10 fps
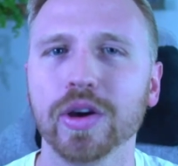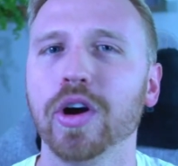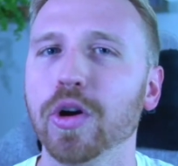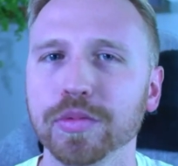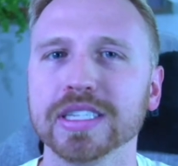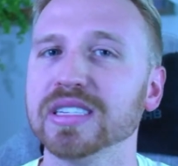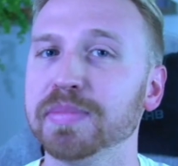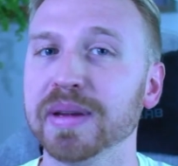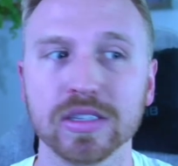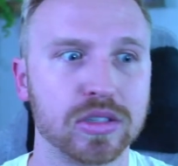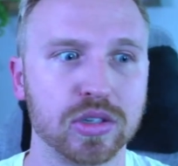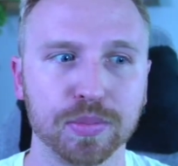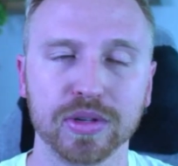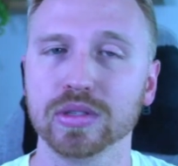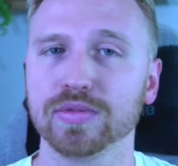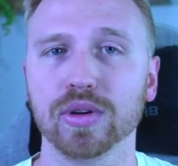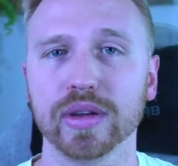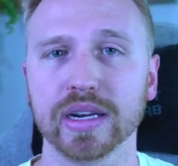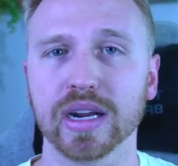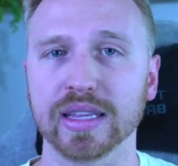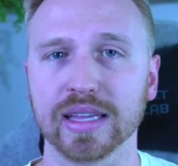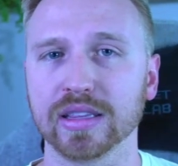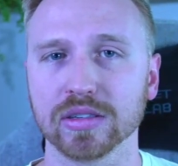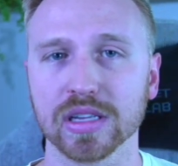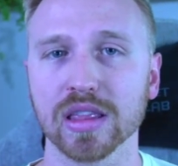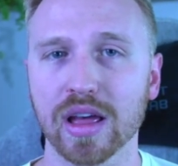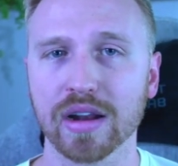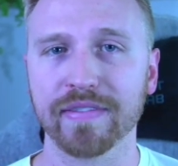Hope this has been super useful, and I think there's a lot of